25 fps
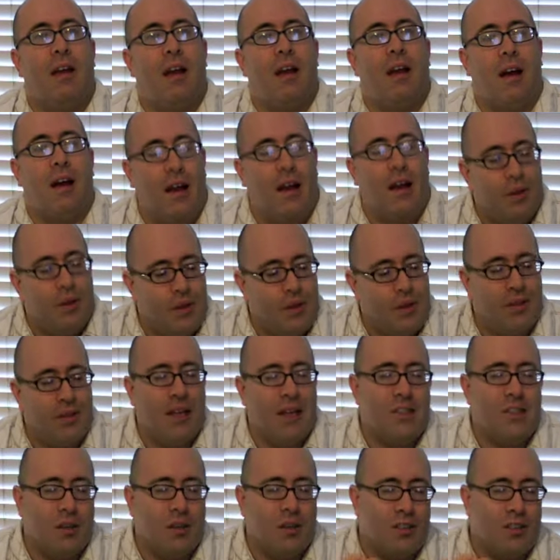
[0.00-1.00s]
I think
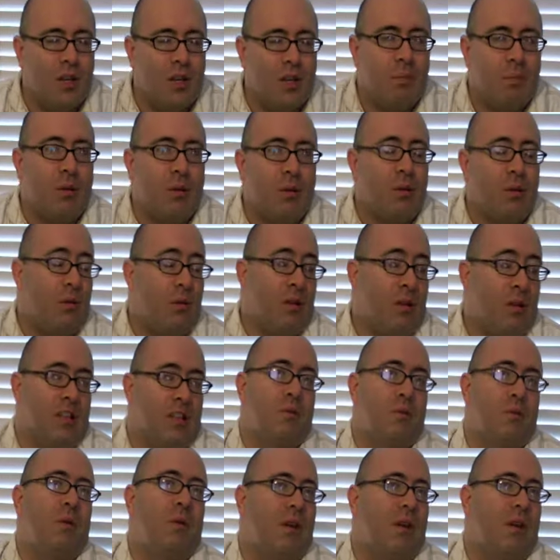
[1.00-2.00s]
that's our typical
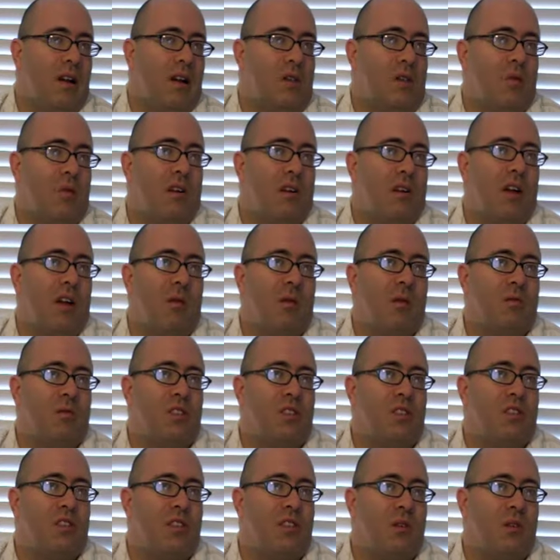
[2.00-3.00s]
experience when it
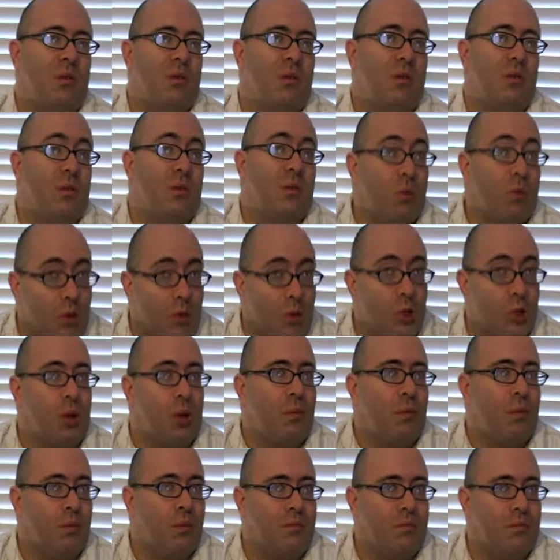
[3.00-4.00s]
comes to
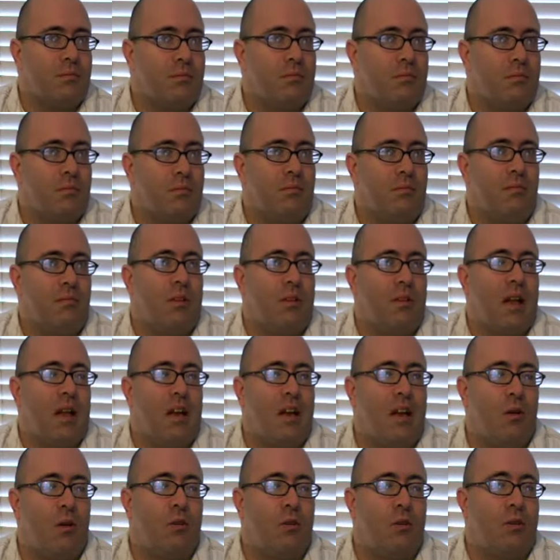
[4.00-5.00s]
worship. I
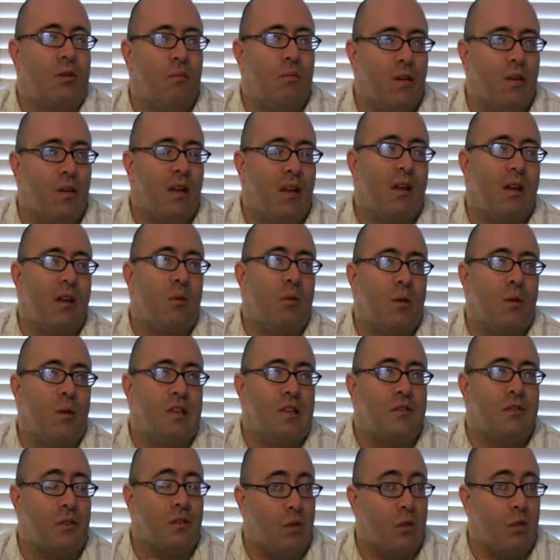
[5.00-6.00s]
know for me it
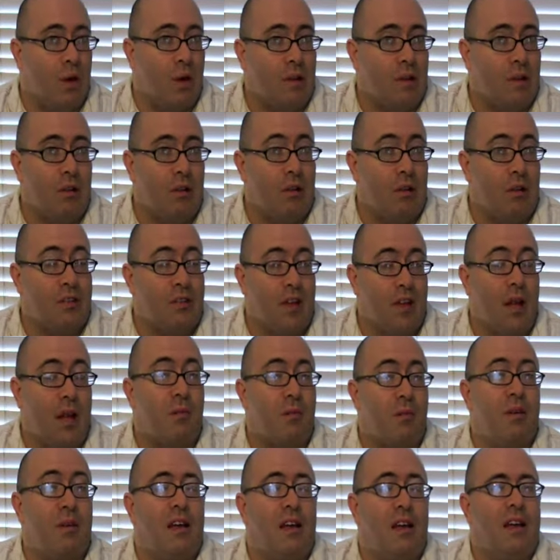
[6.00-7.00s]
was for quite a long
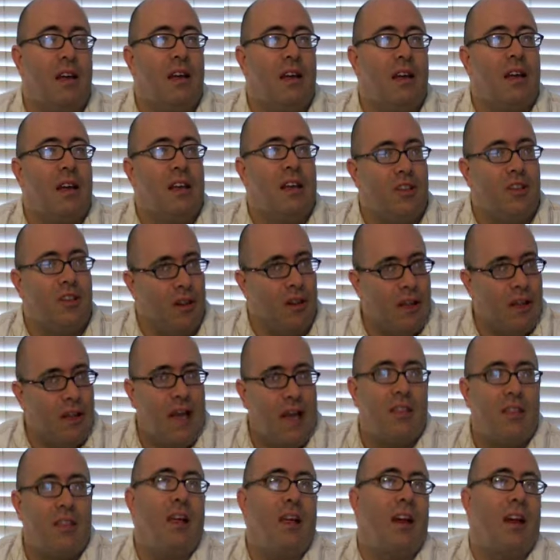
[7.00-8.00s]
time until I
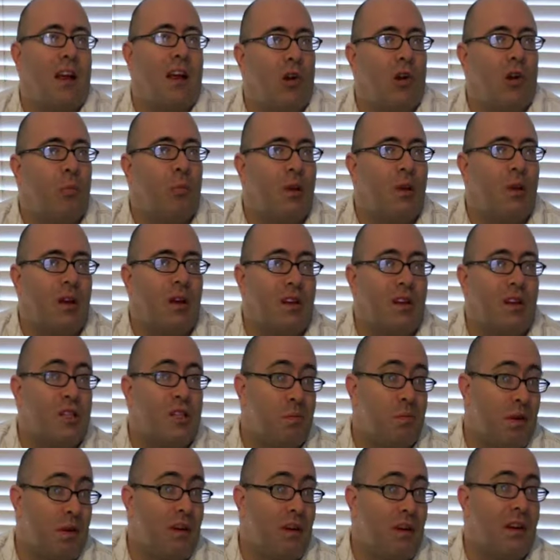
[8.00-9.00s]
had that eye-opening
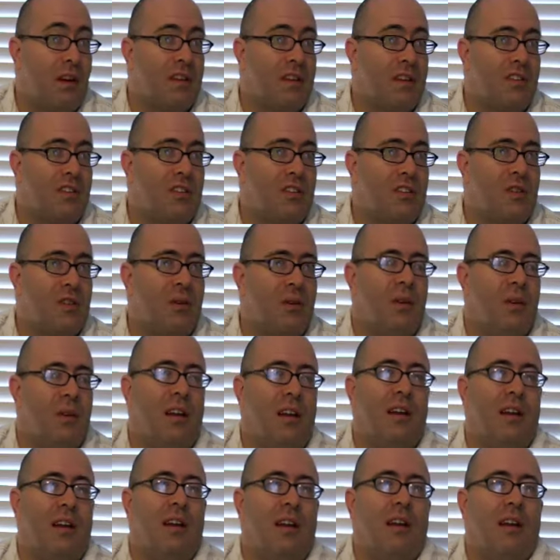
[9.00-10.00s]
experience.
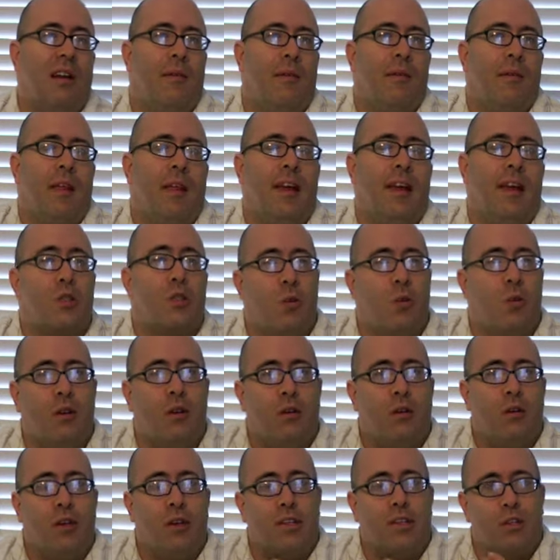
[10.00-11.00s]
As we
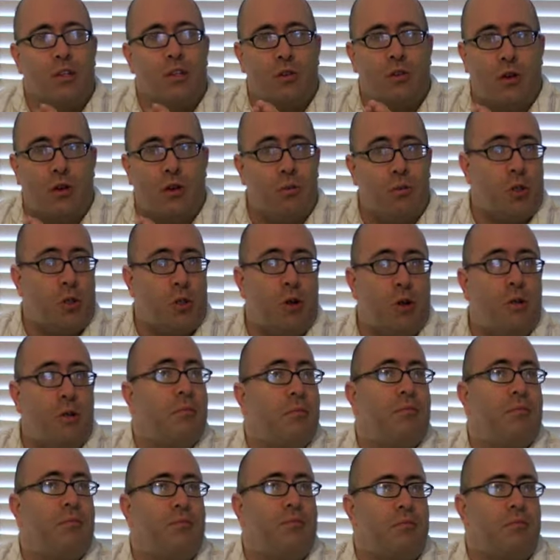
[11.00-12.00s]
look at Scripture,
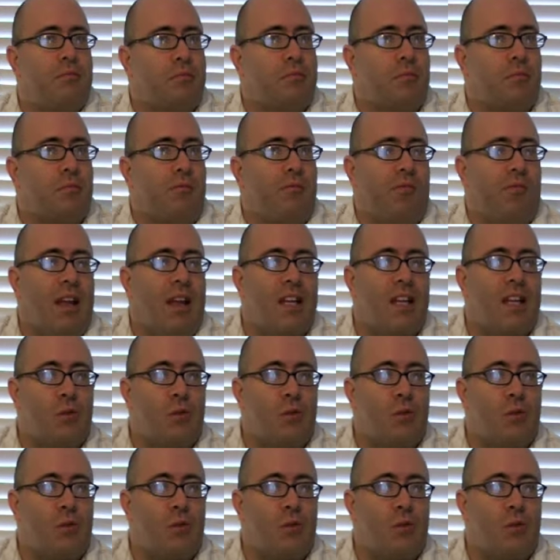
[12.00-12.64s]
as